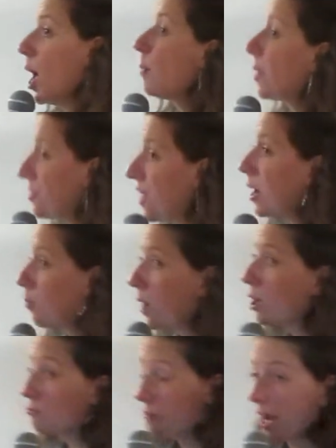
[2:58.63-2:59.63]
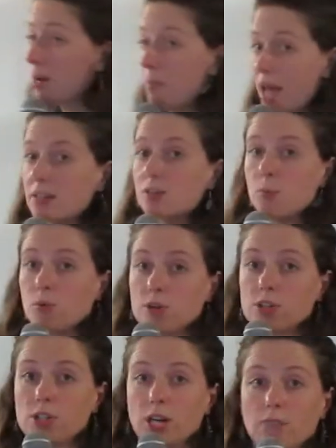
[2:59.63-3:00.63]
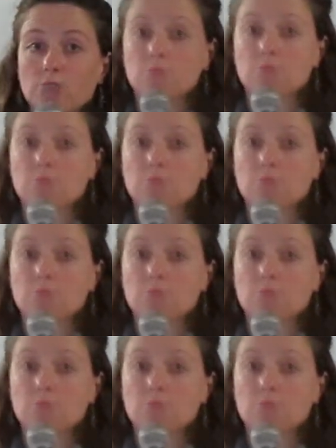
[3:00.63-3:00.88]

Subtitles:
but they will recommend abortion?